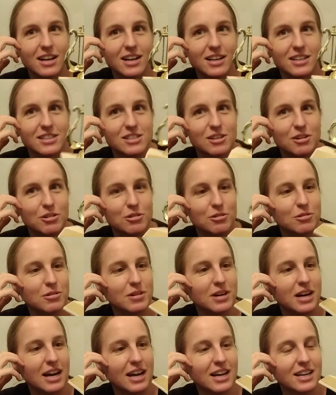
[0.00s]

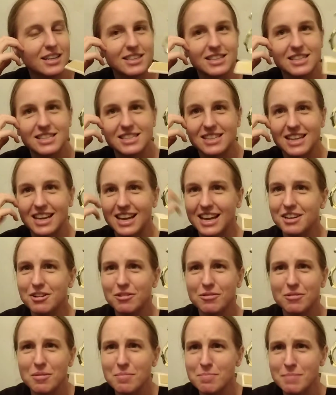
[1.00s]
so this, like, I
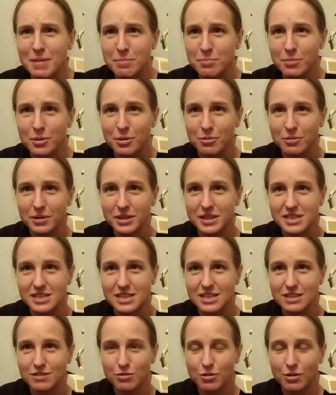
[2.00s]
don't remember what this
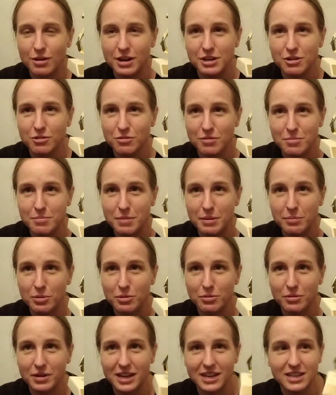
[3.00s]
is for. I don't
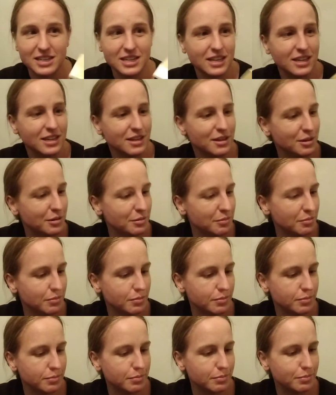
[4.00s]
remember what I did.
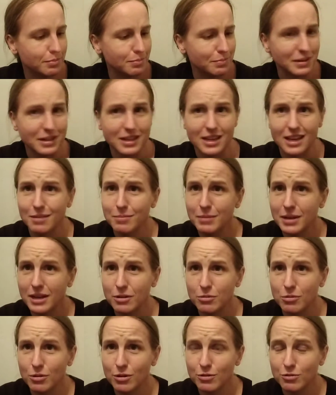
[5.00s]
They gave me an
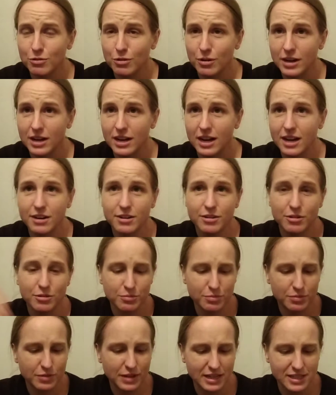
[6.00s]
award for it. I don't
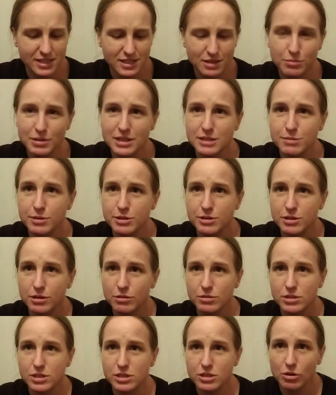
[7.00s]
know. In some ways, music
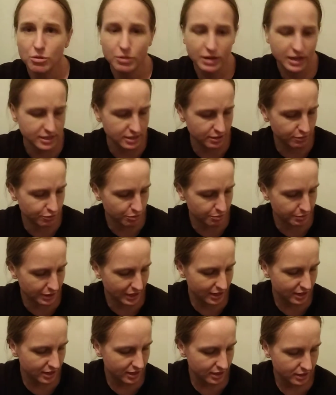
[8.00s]
was so easy for
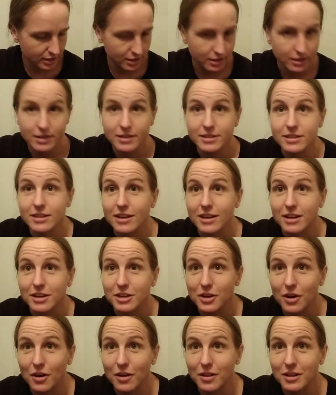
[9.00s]
me until I got to
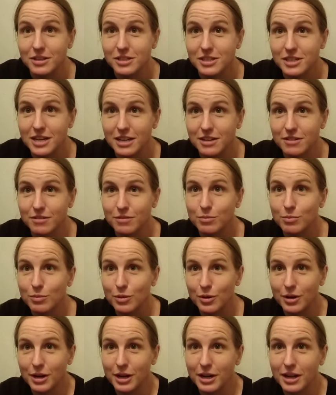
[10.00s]
college and had to
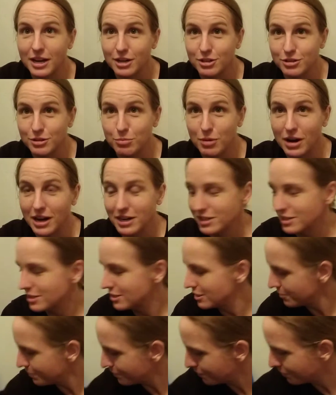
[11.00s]
learn how to actually
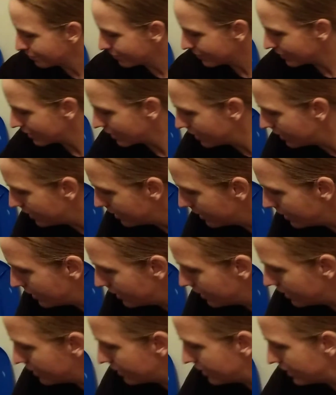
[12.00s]
practice.
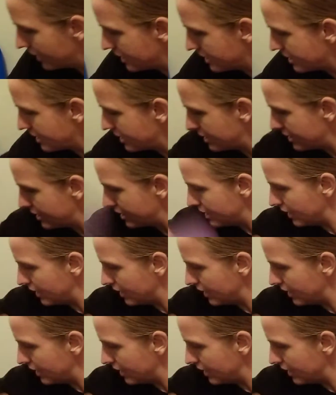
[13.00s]
This